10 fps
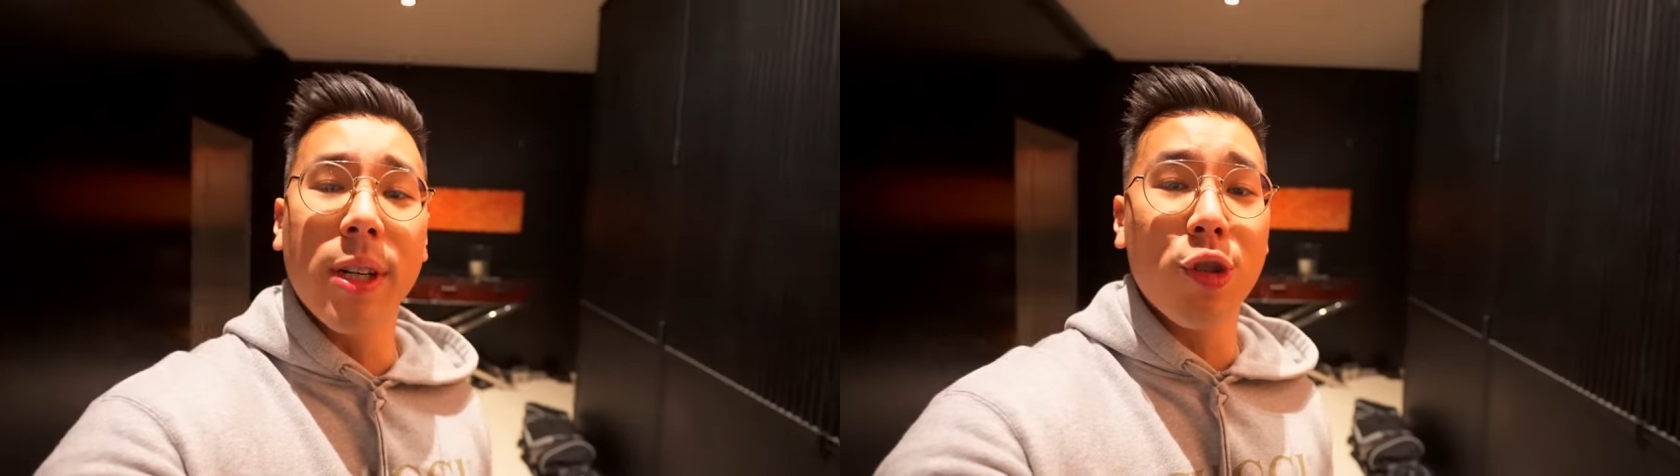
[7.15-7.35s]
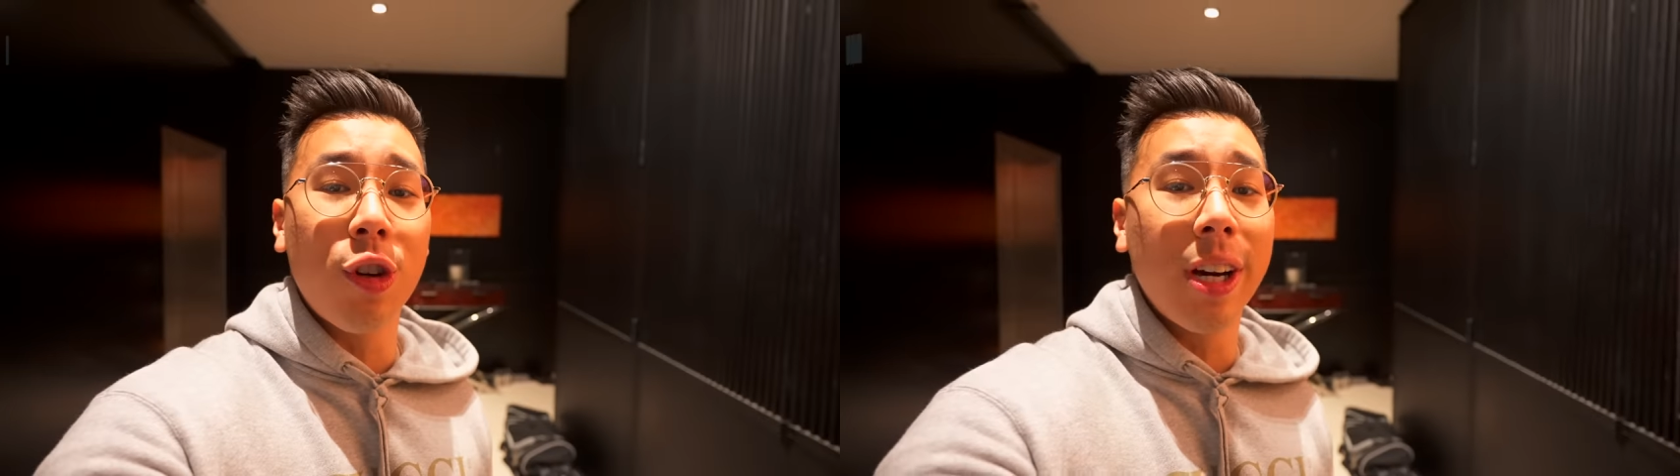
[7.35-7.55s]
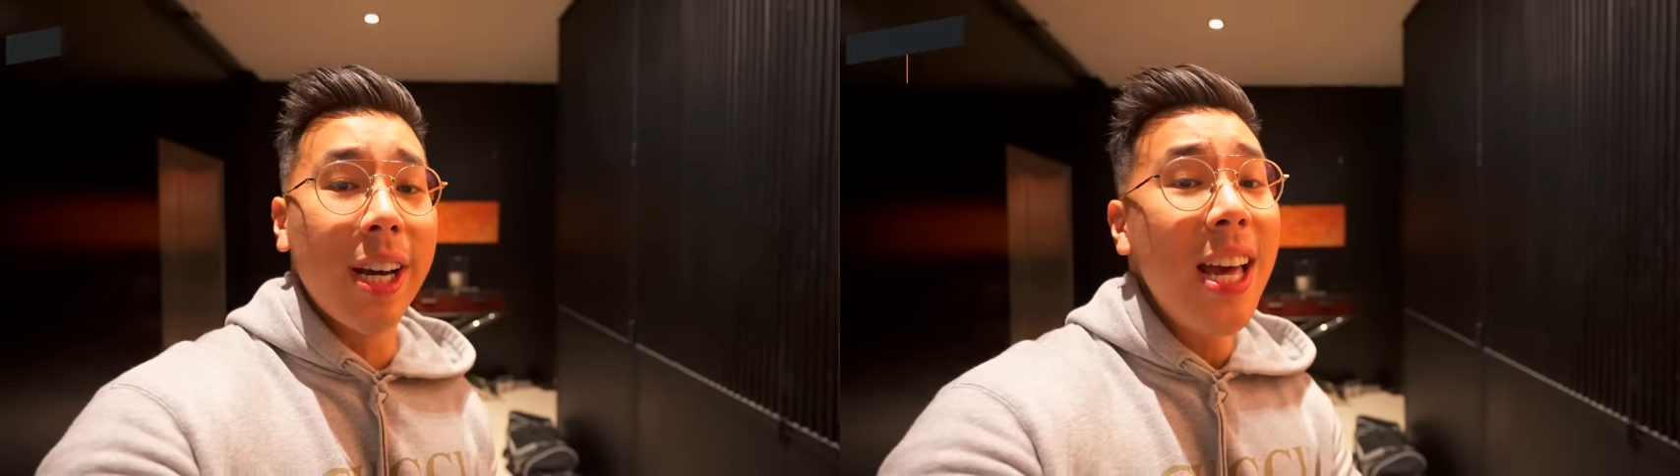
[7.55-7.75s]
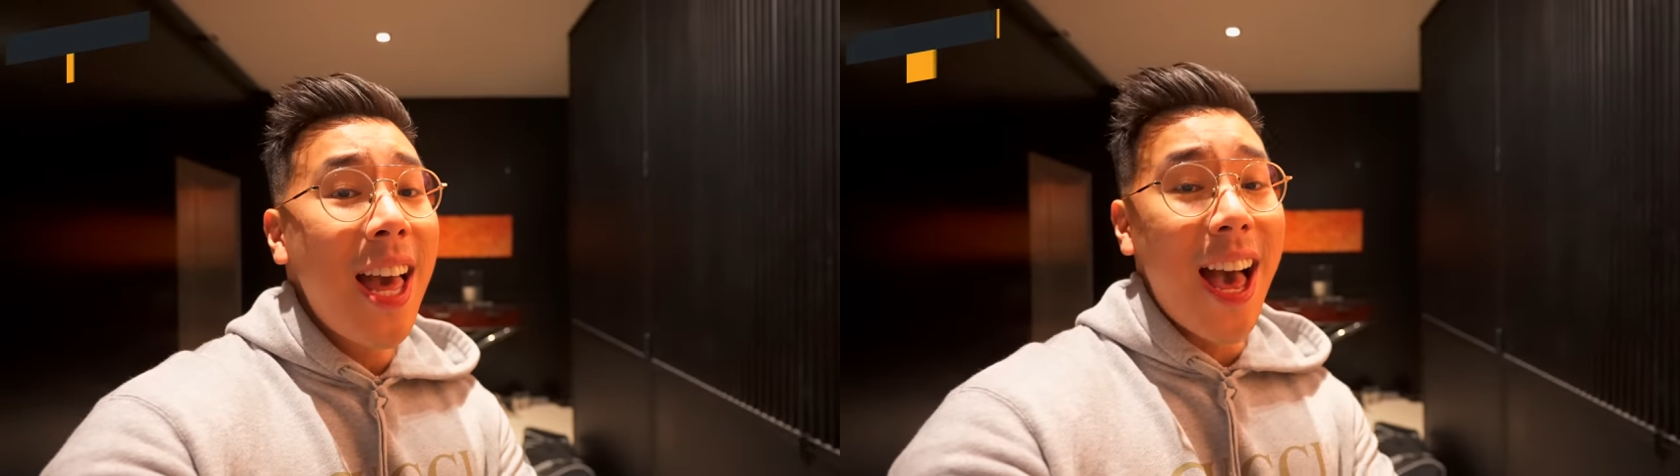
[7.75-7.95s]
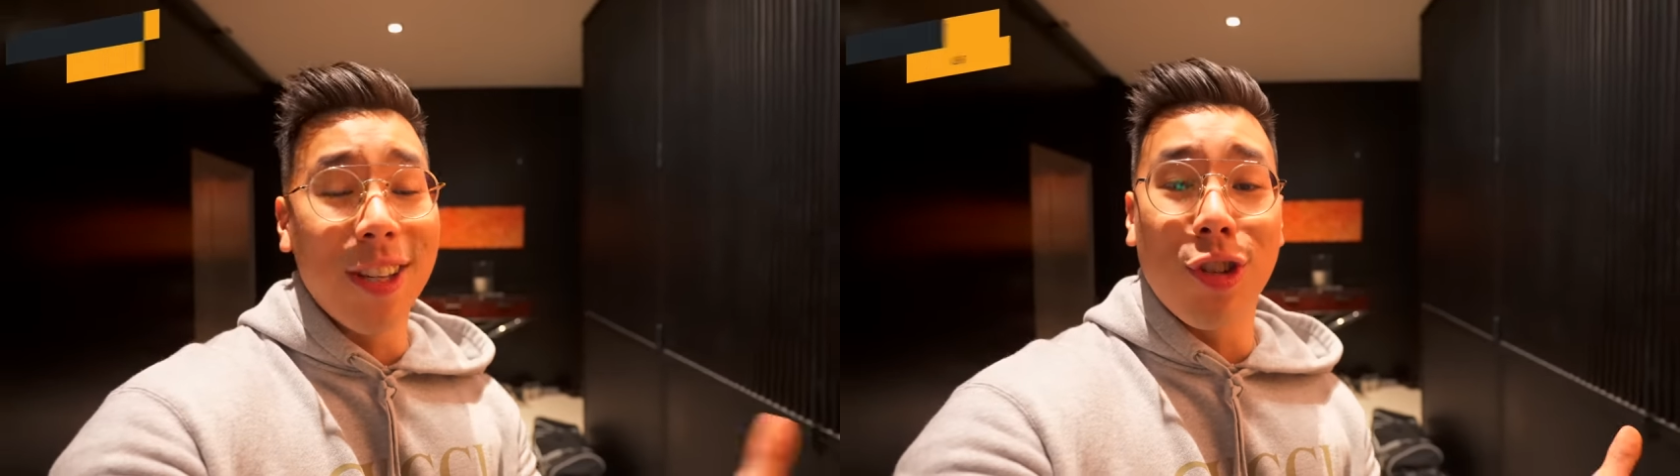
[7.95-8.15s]
Australia
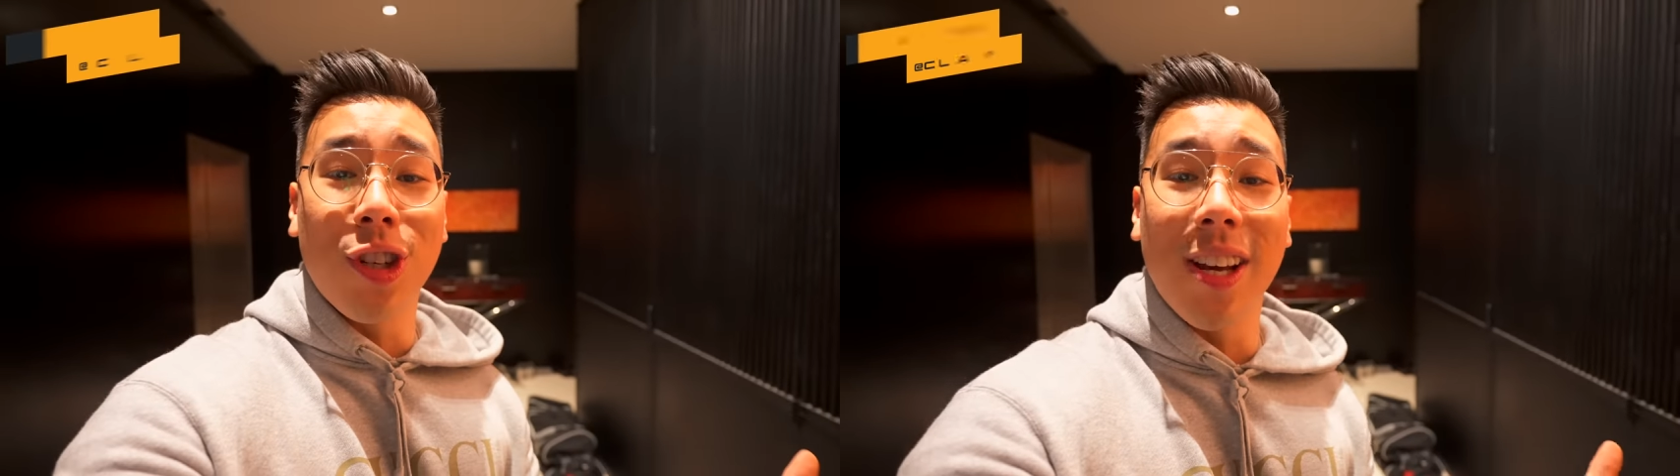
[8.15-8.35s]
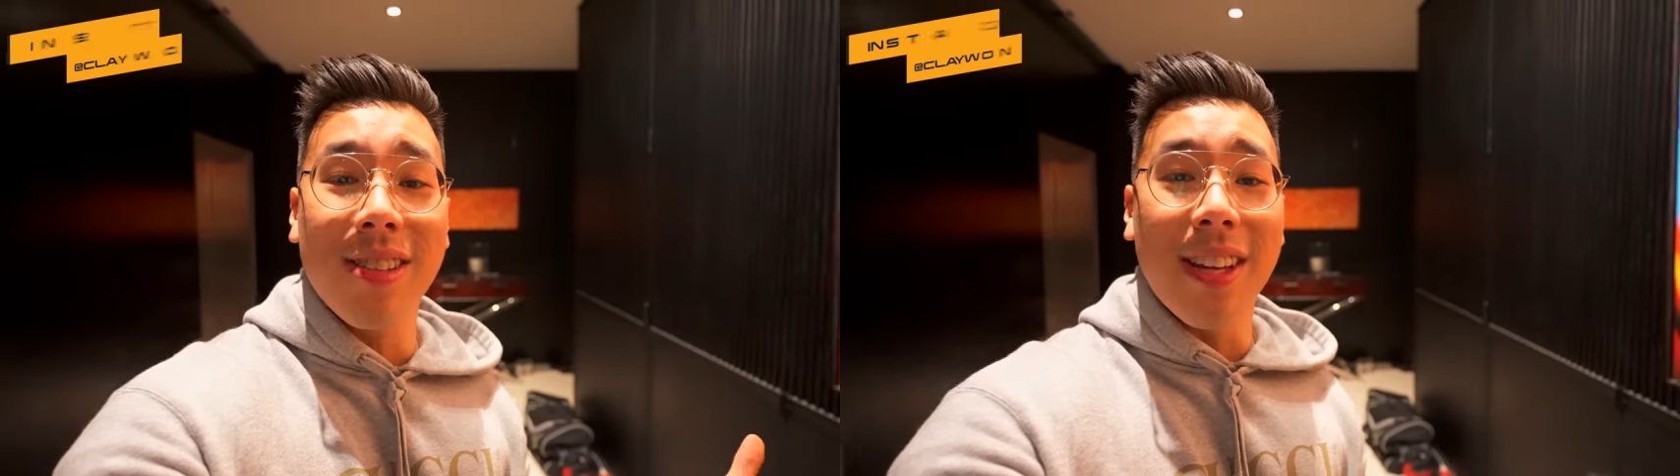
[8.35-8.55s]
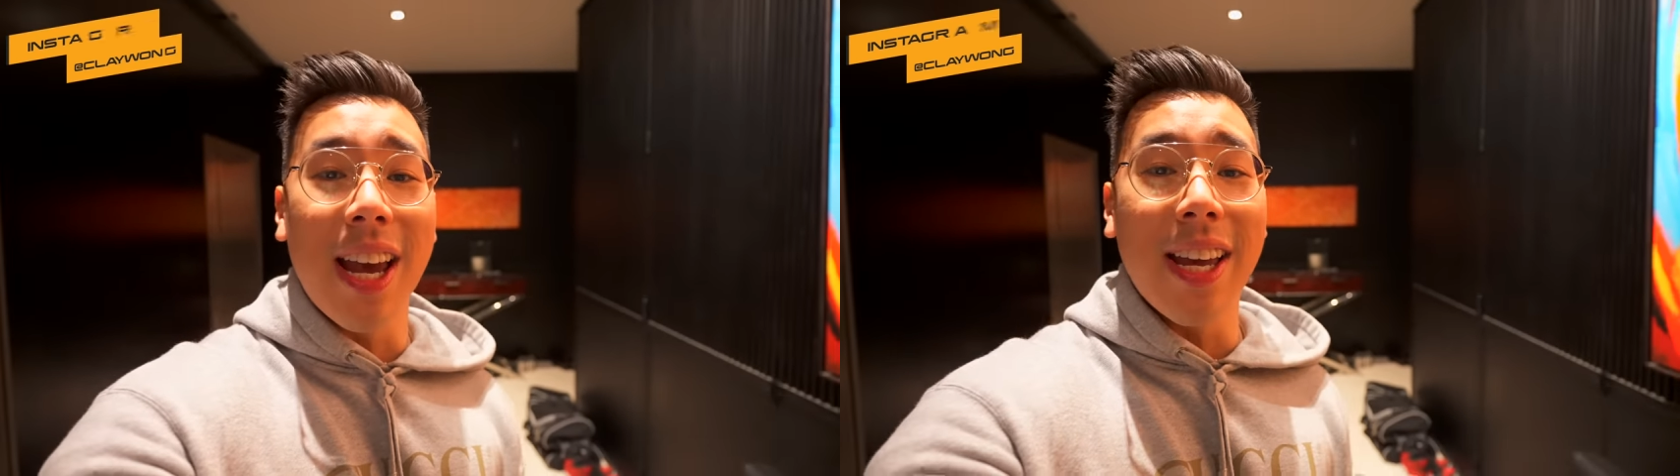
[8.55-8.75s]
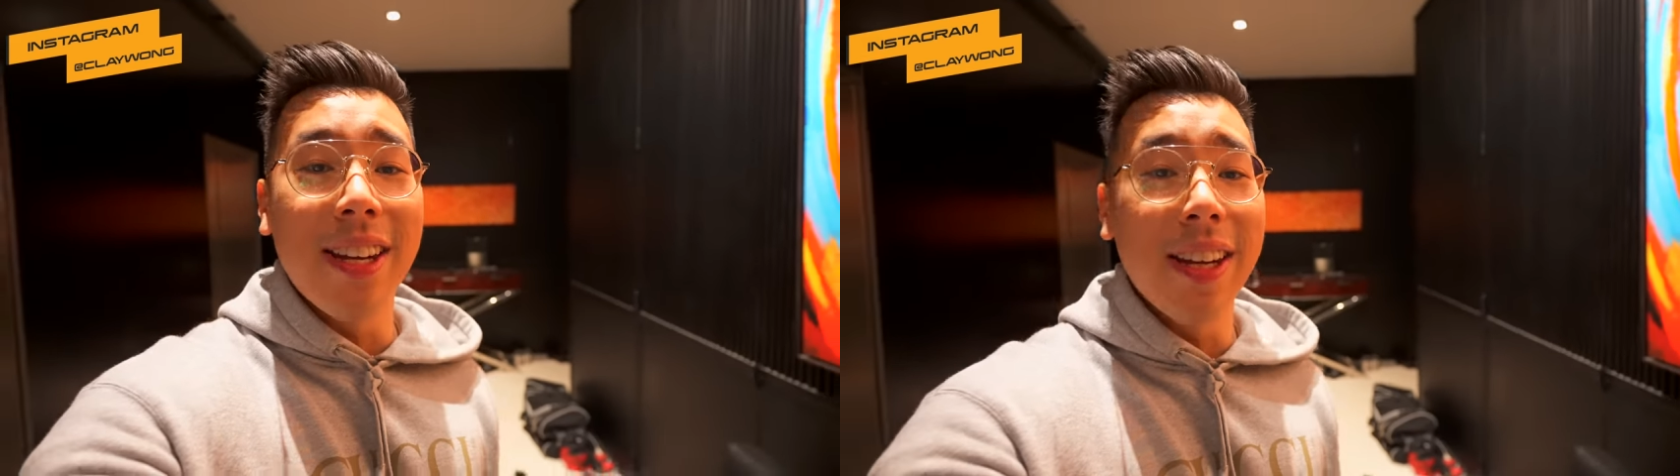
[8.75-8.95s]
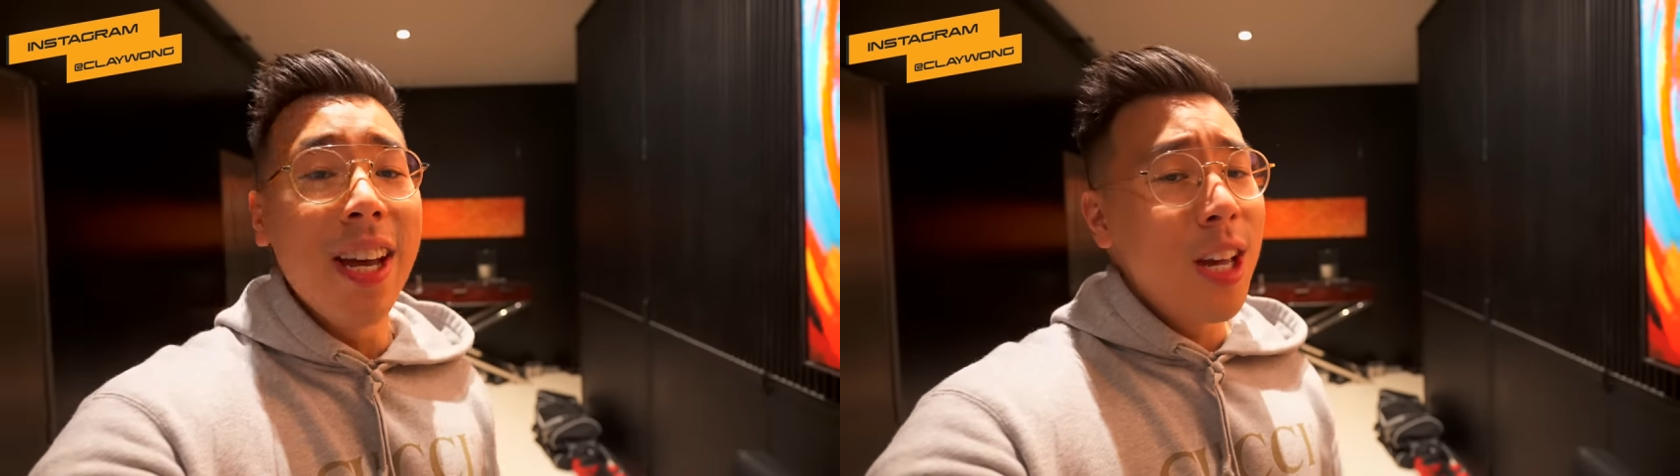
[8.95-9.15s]
has just
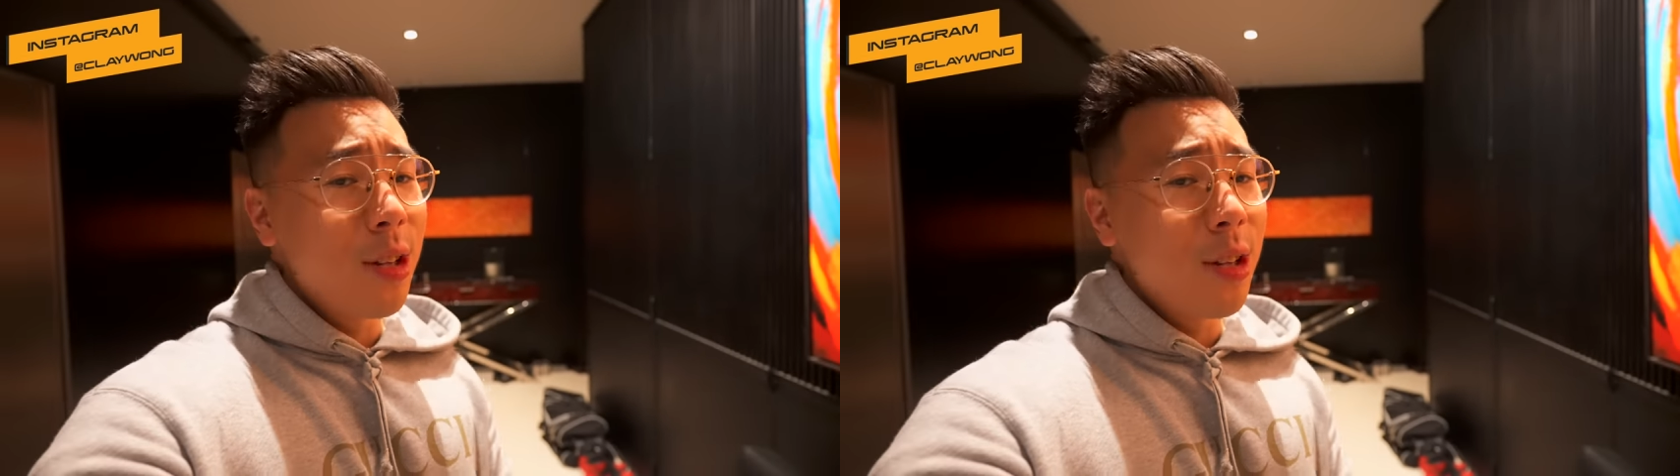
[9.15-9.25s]
ended.